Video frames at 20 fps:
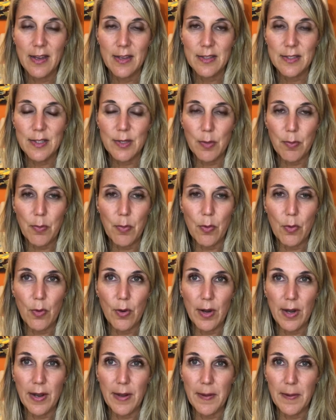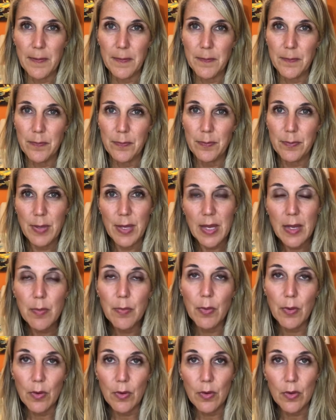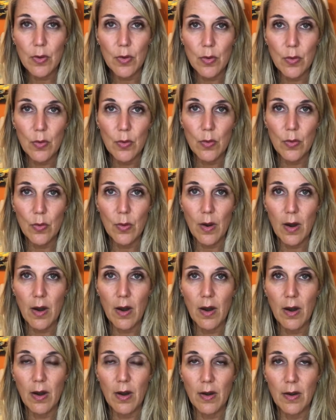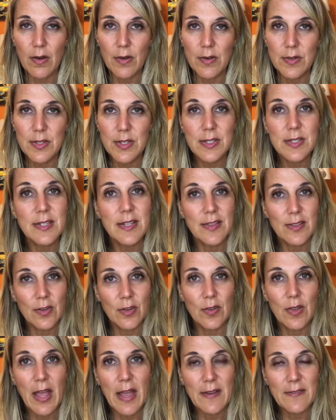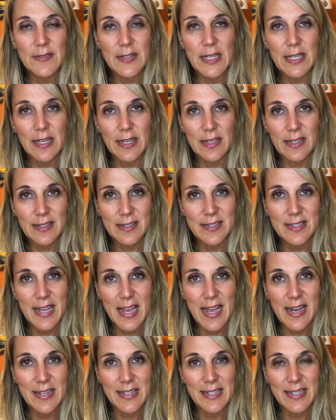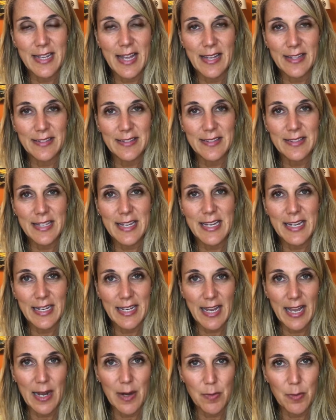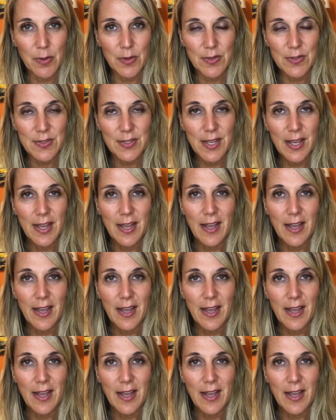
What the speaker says: supporting people who are just in their life taking a stand against eating animals.